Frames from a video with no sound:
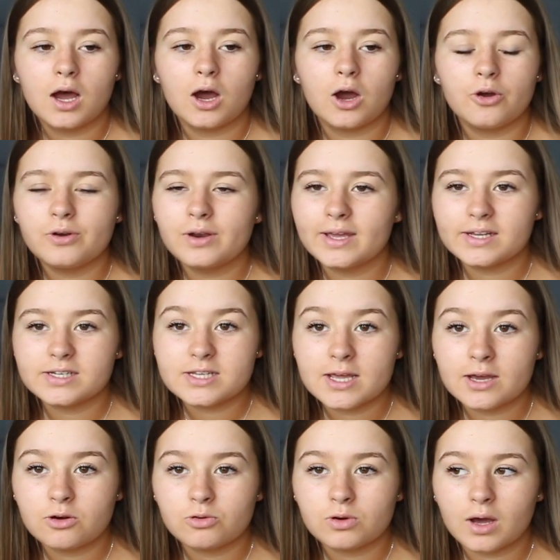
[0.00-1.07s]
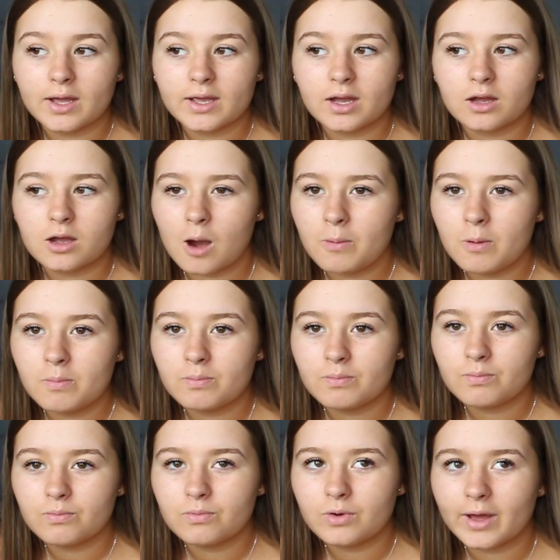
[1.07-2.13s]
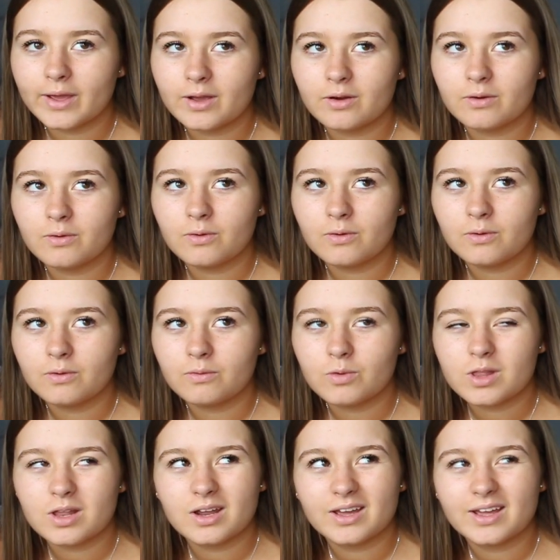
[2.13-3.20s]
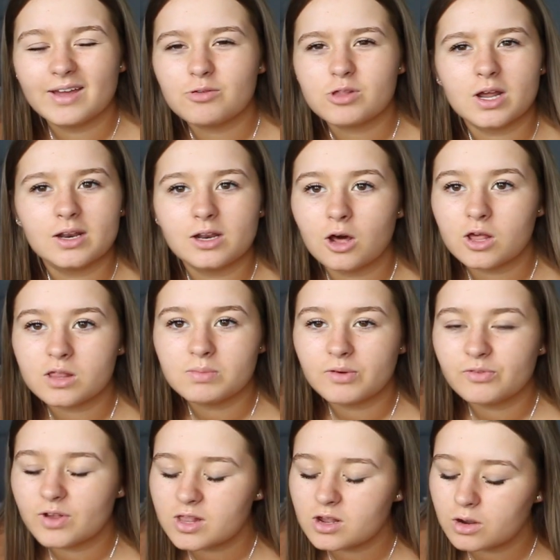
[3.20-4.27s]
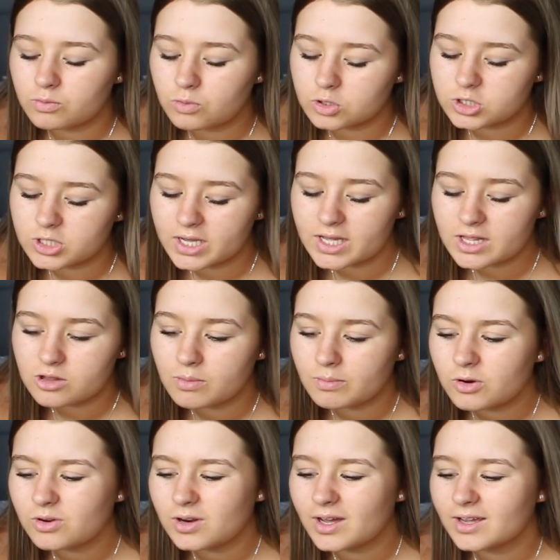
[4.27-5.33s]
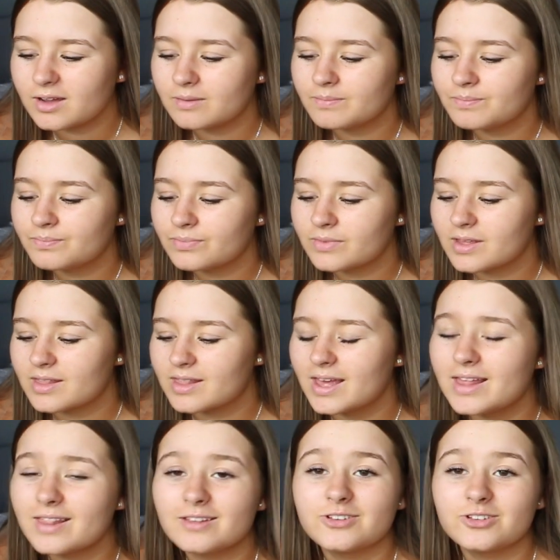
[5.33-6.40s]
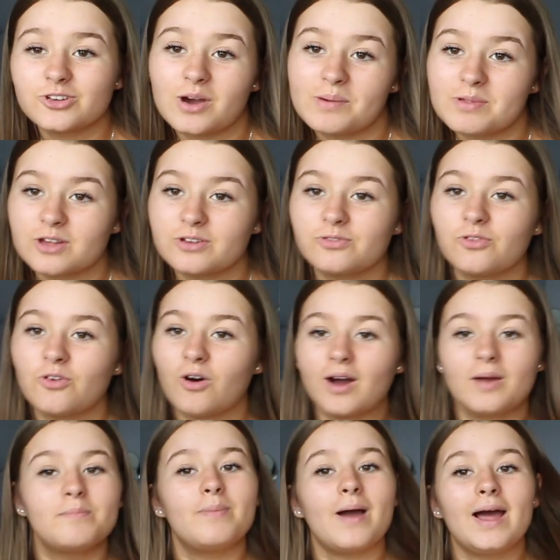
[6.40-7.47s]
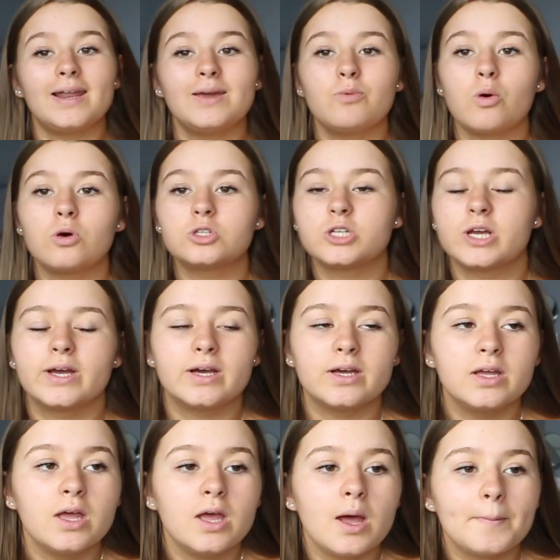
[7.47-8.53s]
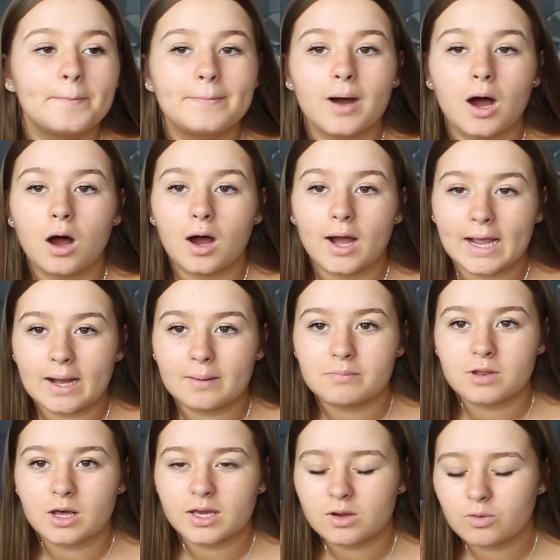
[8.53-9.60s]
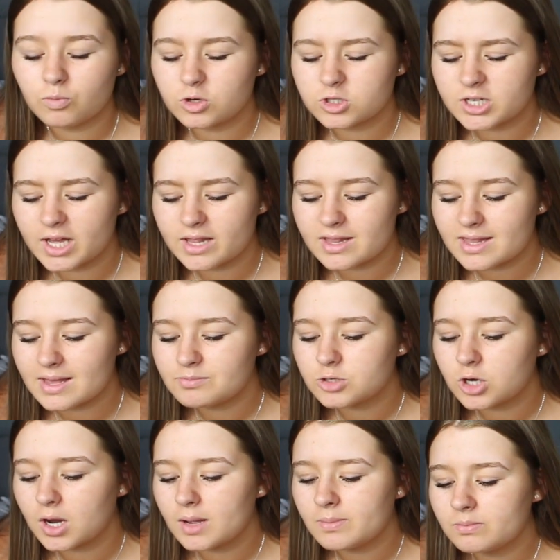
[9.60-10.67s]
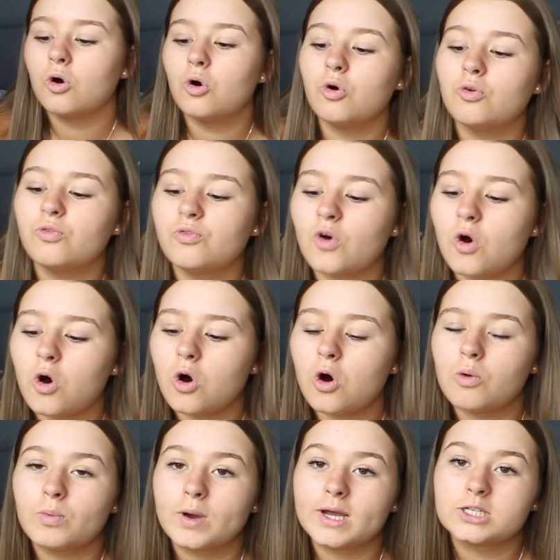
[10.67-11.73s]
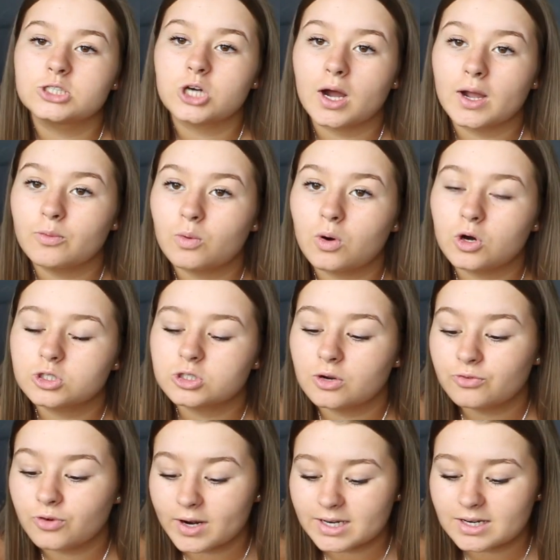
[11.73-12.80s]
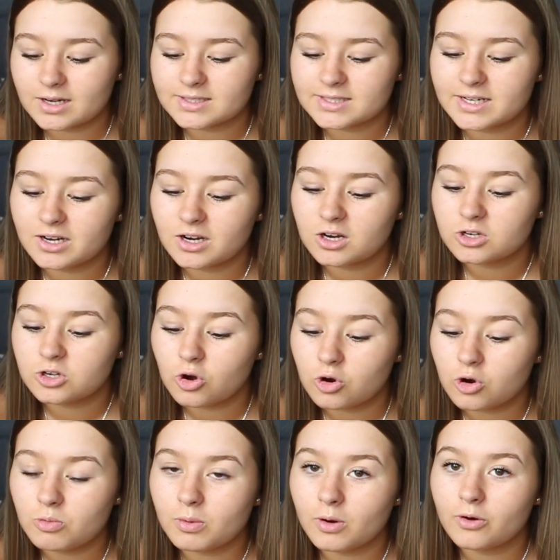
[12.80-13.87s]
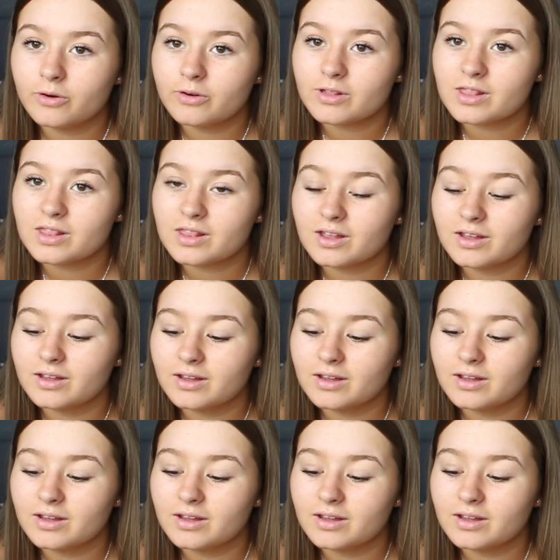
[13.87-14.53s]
only until like a couple, like, it was like last month I started watching it, so I'm on like season 2 episode 4. I barely watch it, but I am like watching it at the same time. All 4, which I watch a Friday Night Dinner, Gogglebox,